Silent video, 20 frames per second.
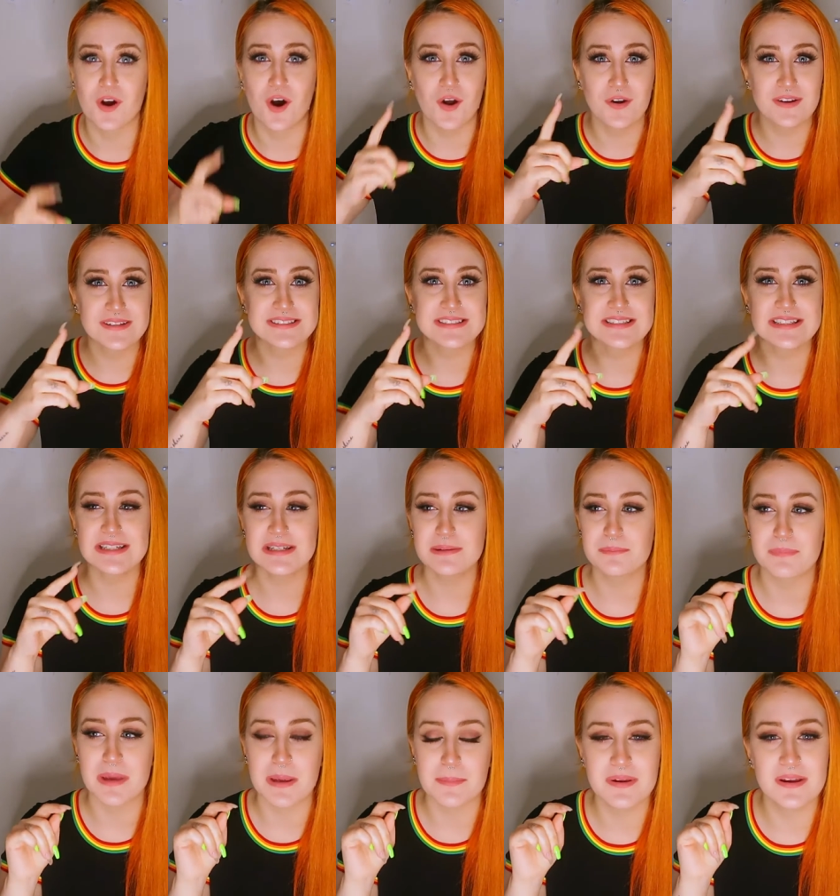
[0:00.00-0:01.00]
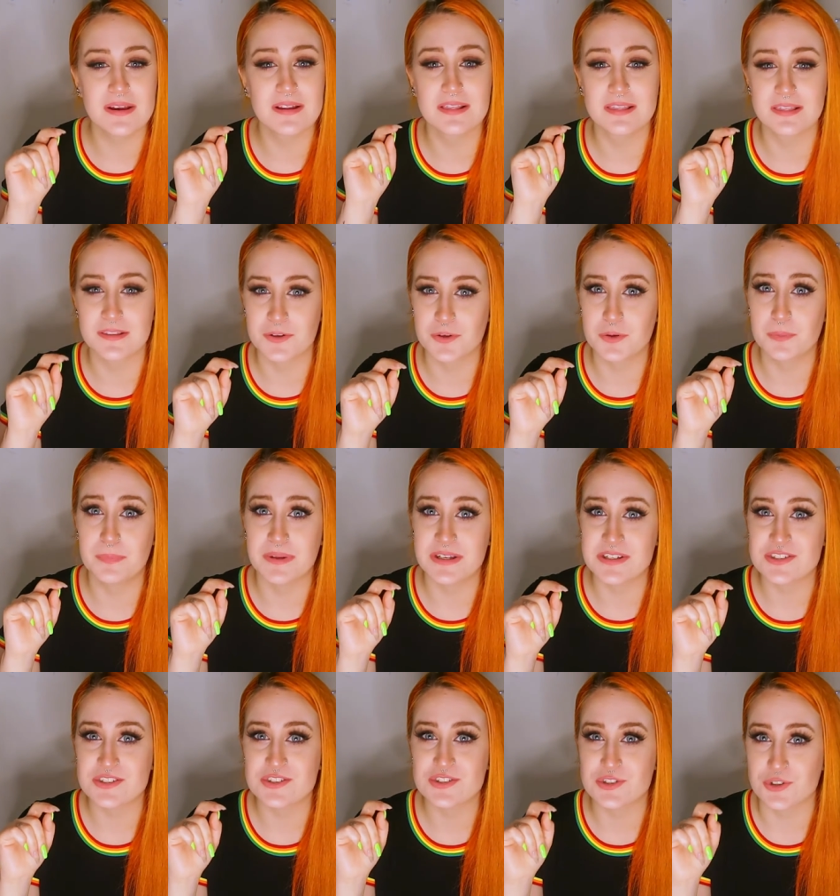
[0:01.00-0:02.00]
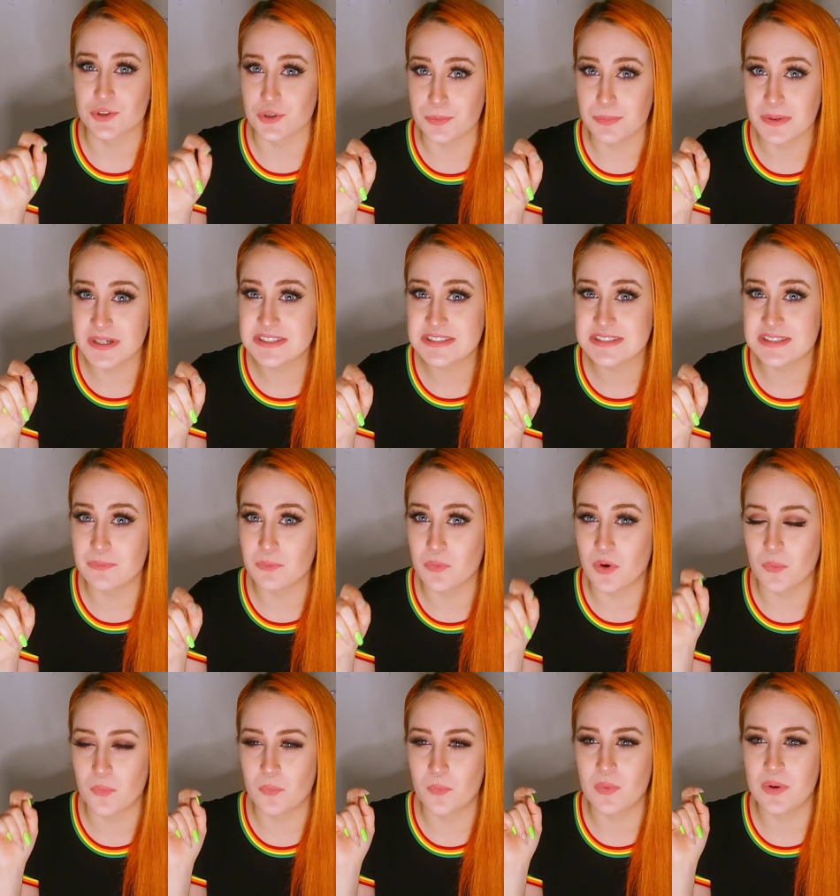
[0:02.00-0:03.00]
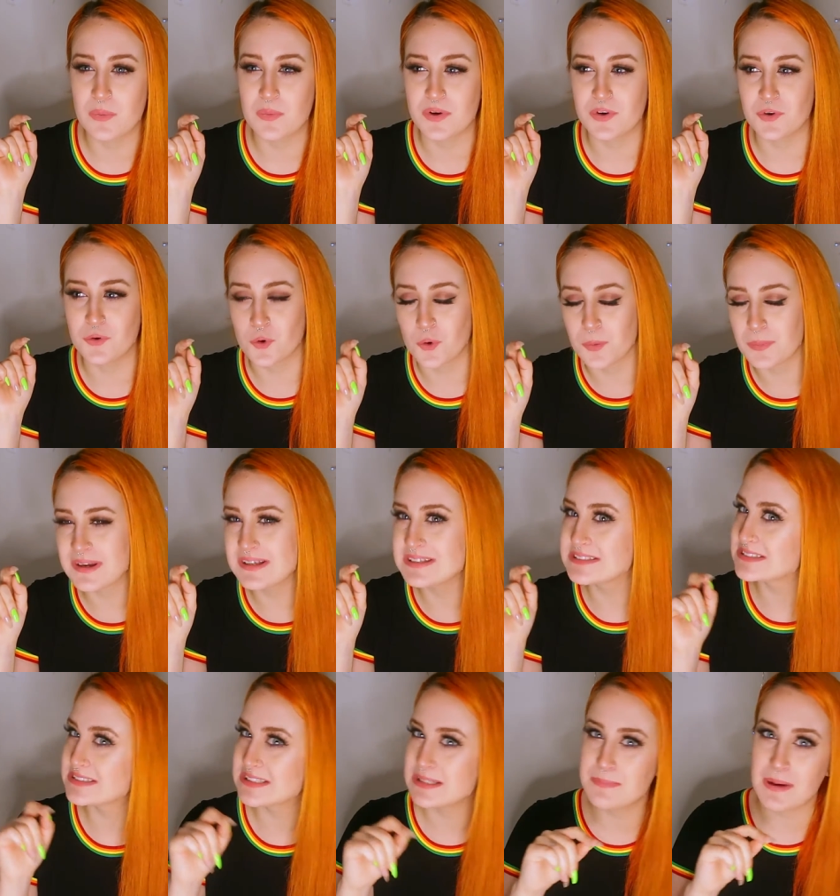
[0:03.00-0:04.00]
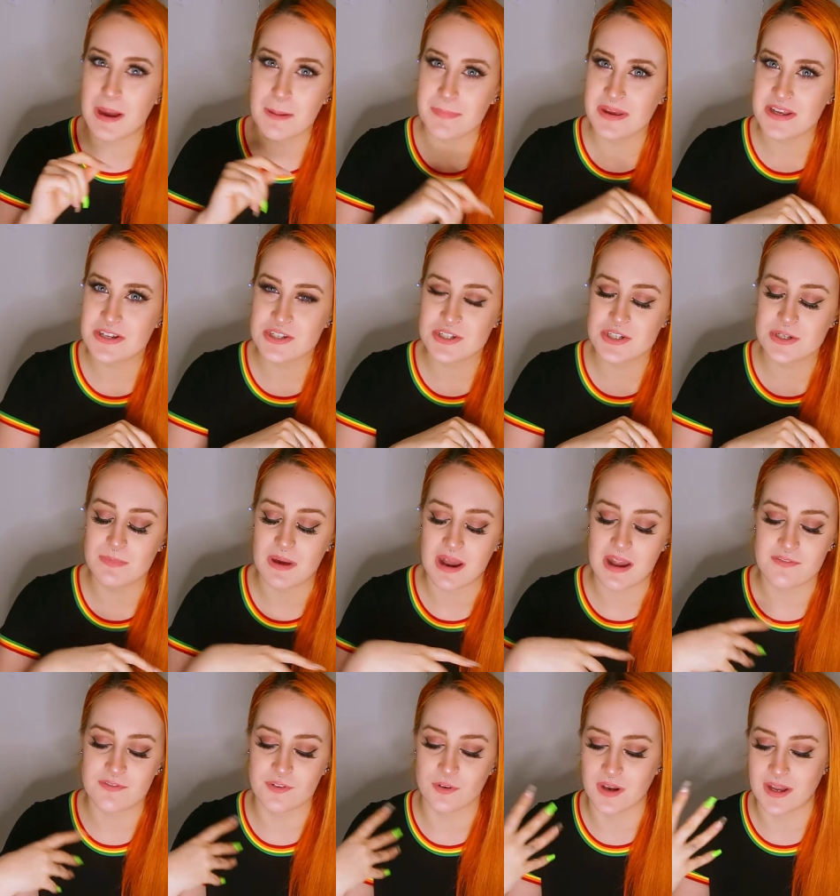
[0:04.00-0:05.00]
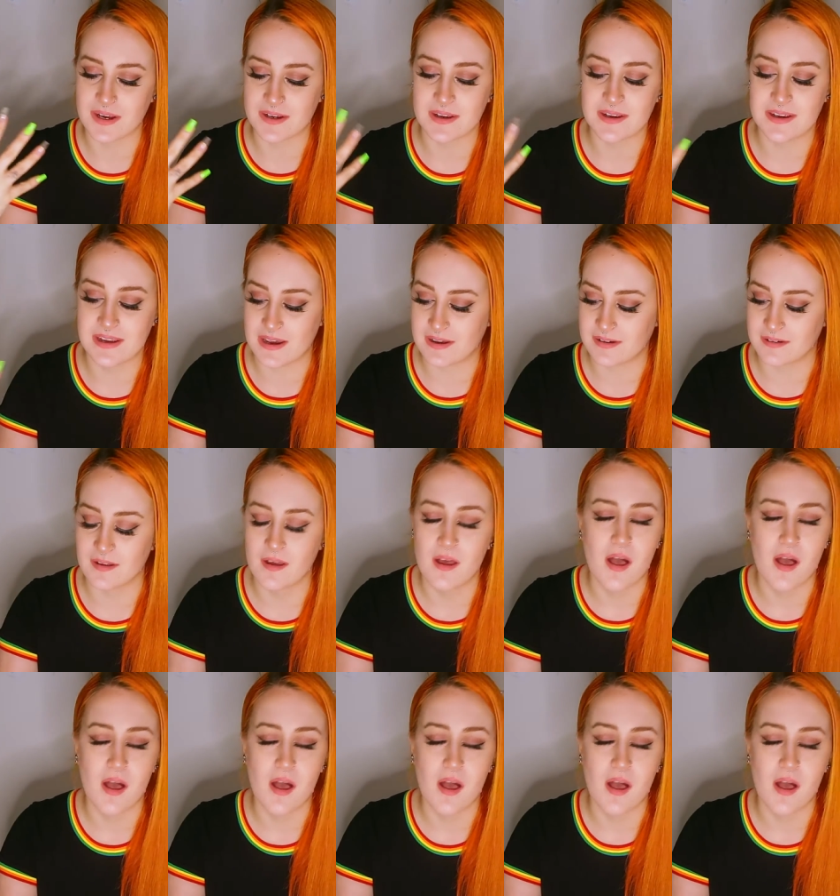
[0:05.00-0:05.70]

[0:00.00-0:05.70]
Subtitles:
Honestly, maybe a little bit too much than what we would normally see Batman do, but I feel like, again,